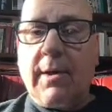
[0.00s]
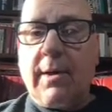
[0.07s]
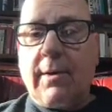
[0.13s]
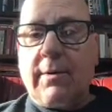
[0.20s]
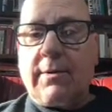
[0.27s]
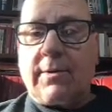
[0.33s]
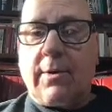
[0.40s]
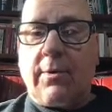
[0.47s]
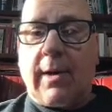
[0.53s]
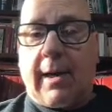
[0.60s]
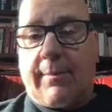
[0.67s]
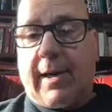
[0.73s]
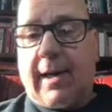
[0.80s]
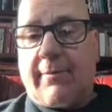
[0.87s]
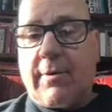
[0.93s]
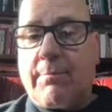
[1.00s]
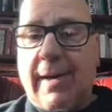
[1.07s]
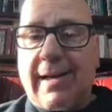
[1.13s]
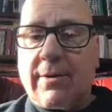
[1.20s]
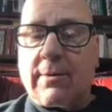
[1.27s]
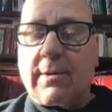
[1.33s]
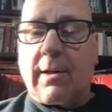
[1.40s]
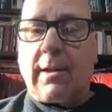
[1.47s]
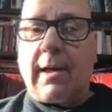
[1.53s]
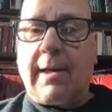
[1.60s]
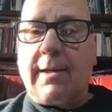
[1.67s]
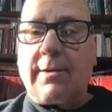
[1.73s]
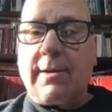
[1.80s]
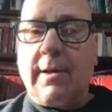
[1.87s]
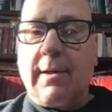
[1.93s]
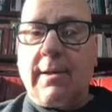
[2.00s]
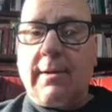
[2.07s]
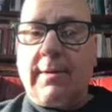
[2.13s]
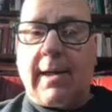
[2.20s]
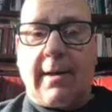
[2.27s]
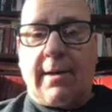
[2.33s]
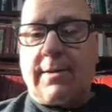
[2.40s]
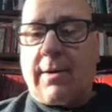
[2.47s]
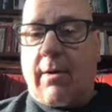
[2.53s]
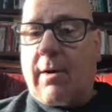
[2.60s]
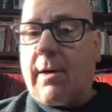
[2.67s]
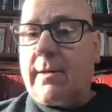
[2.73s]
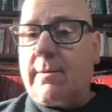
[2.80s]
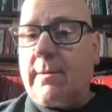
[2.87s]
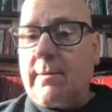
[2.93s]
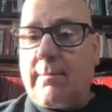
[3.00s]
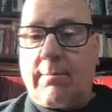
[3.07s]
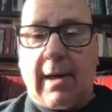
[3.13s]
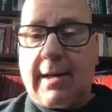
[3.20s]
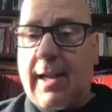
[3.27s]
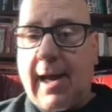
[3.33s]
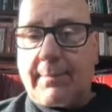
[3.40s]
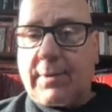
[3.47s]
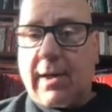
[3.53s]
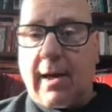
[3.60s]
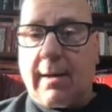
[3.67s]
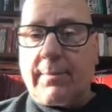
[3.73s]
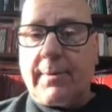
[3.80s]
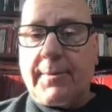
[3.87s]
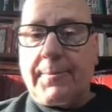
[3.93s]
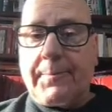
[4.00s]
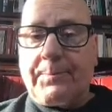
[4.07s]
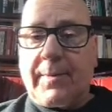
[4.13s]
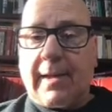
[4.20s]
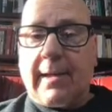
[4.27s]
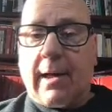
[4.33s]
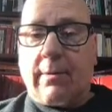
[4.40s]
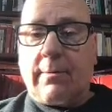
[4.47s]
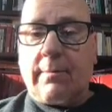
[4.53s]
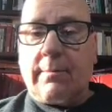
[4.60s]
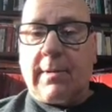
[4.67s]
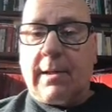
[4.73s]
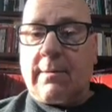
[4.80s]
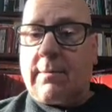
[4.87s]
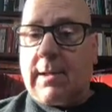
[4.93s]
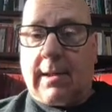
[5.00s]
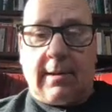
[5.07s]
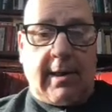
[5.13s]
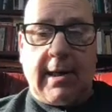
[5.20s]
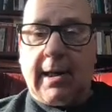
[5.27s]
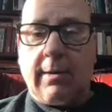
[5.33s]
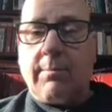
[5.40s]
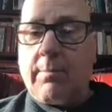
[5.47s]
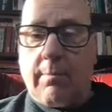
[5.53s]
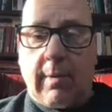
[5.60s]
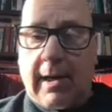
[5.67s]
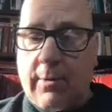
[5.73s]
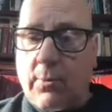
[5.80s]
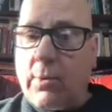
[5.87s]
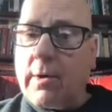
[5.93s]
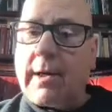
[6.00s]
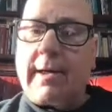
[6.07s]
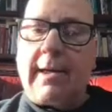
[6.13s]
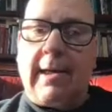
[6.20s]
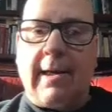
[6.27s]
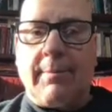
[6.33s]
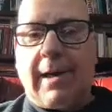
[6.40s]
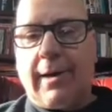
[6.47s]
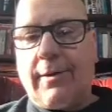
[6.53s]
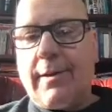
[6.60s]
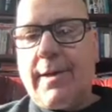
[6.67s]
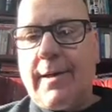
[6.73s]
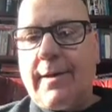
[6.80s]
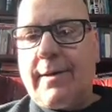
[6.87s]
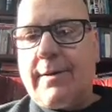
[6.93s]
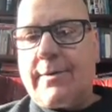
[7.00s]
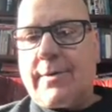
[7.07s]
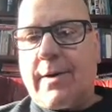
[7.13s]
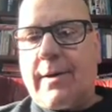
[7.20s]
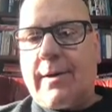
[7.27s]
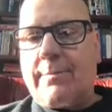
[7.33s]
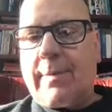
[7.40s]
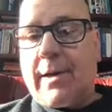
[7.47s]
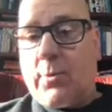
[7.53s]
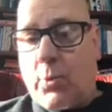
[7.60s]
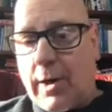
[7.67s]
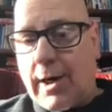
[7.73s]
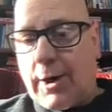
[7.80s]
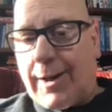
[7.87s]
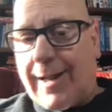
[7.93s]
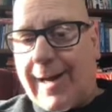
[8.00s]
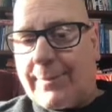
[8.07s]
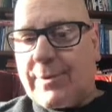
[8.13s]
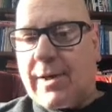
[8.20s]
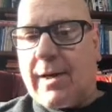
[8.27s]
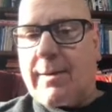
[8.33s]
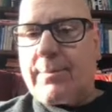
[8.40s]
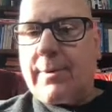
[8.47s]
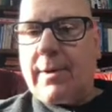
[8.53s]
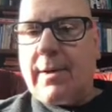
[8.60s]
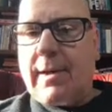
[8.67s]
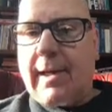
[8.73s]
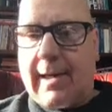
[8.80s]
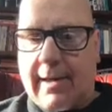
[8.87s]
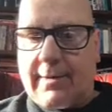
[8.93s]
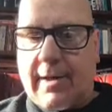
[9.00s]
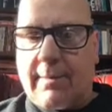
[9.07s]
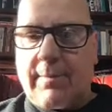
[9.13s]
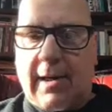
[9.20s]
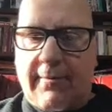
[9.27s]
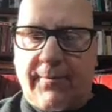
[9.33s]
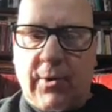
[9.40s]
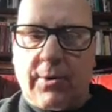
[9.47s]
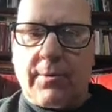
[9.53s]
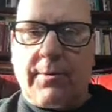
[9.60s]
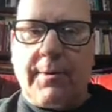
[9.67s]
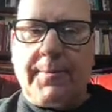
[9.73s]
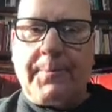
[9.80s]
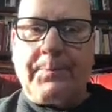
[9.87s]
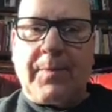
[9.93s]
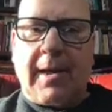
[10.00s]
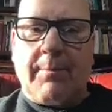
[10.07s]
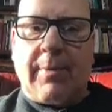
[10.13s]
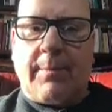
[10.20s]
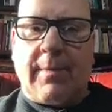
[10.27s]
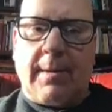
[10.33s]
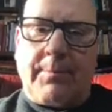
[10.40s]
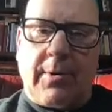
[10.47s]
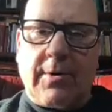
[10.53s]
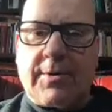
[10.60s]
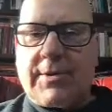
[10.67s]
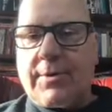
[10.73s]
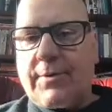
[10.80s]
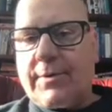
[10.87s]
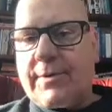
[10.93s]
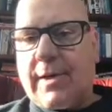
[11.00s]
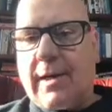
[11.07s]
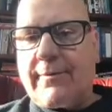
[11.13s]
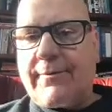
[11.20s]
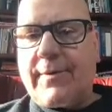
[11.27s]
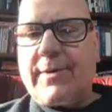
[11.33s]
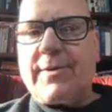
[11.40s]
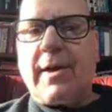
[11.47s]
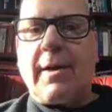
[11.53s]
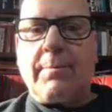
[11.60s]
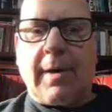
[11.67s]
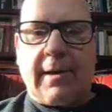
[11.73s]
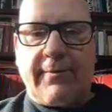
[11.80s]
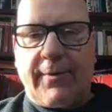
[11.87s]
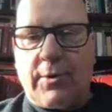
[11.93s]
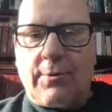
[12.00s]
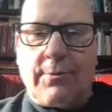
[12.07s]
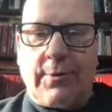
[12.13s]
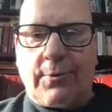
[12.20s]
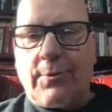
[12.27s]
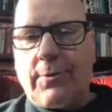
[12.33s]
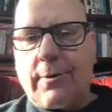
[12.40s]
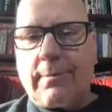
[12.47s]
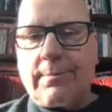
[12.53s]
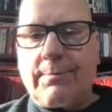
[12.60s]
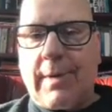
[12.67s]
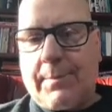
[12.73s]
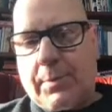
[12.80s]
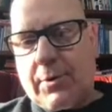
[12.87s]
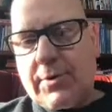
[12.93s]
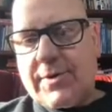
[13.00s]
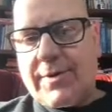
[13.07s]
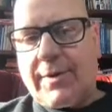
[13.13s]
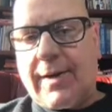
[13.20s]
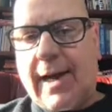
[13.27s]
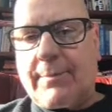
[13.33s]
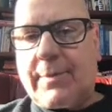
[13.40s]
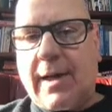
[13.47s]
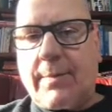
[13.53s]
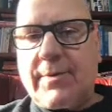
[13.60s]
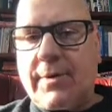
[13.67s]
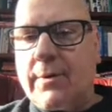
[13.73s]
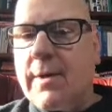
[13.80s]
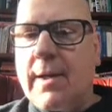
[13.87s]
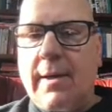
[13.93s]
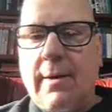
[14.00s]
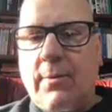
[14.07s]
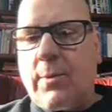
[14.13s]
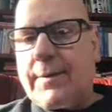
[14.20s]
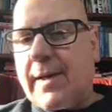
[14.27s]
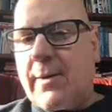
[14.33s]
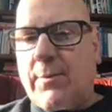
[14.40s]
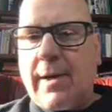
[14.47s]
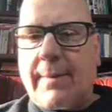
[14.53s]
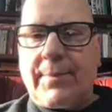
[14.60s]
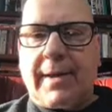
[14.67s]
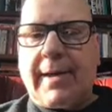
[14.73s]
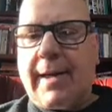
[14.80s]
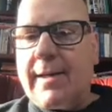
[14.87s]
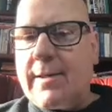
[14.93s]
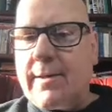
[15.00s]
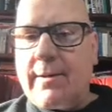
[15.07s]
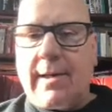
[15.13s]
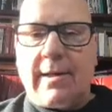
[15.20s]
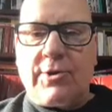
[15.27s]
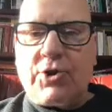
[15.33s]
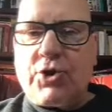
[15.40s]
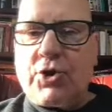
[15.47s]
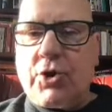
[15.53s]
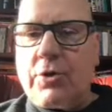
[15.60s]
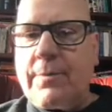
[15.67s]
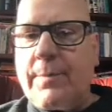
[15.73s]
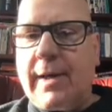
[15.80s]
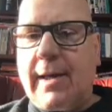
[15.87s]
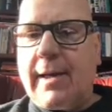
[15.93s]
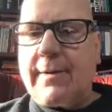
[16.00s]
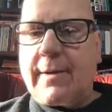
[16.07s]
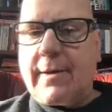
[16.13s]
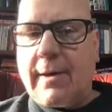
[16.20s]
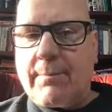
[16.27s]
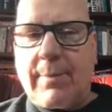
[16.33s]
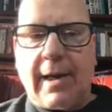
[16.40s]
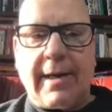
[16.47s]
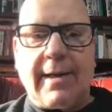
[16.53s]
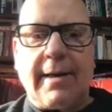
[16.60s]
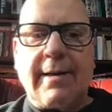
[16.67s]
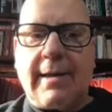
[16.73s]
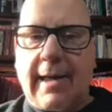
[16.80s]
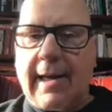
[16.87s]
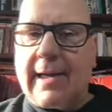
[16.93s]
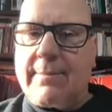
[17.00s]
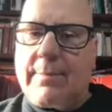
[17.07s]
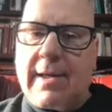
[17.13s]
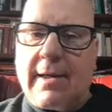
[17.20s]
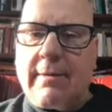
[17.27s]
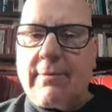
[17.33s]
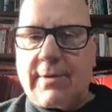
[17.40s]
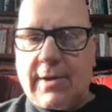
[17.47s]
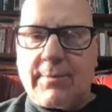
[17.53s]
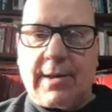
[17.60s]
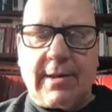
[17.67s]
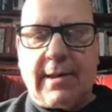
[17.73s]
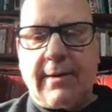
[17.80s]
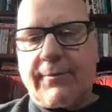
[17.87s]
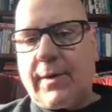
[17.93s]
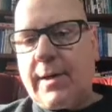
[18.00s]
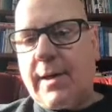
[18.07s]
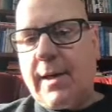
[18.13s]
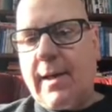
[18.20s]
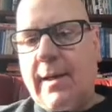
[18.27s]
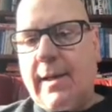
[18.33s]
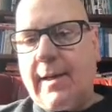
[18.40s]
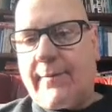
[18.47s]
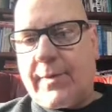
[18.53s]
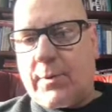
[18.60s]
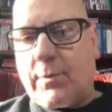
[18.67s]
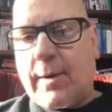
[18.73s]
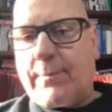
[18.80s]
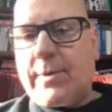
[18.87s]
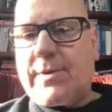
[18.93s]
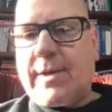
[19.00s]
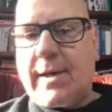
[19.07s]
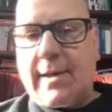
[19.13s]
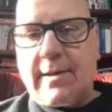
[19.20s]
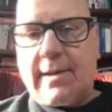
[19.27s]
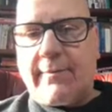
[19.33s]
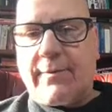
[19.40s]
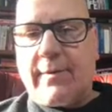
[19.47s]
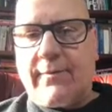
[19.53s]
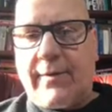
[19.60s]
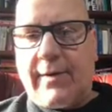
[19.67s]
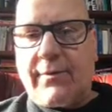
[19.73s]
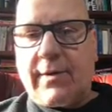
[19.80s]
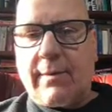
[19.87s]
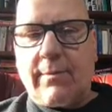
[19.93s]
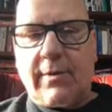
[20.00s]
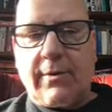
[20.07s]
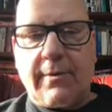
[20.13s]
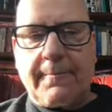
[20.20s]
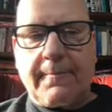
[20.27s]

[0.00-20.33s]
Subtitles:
So I may have a mail client that is on my laptop. Now, indeed, my work email is on my work laptop and on my phone, but my personal stuff is on my phone or my personal laptop. So what they replicate and show me and combine it can be somewhat different if they're representing different fiefdoms.